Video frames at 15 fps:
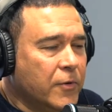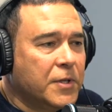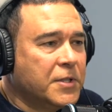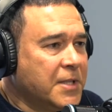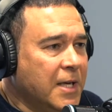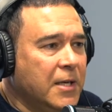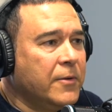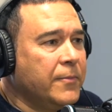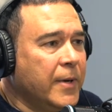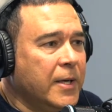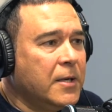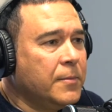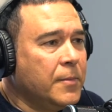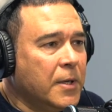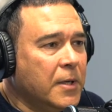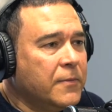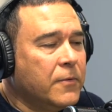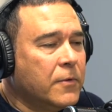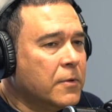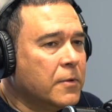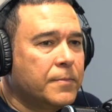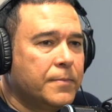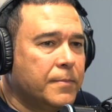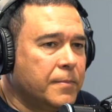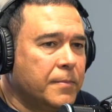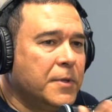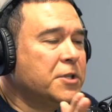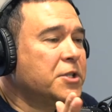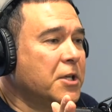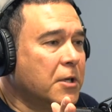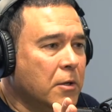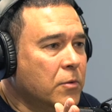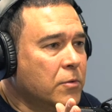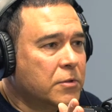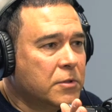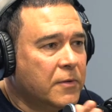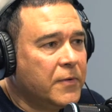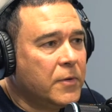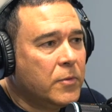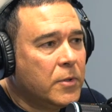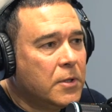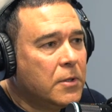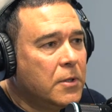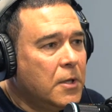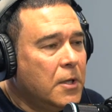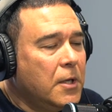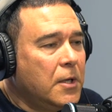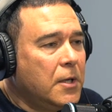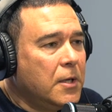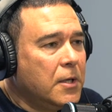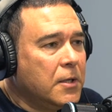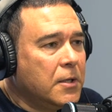for the sake of making money for the shareholders, if you will.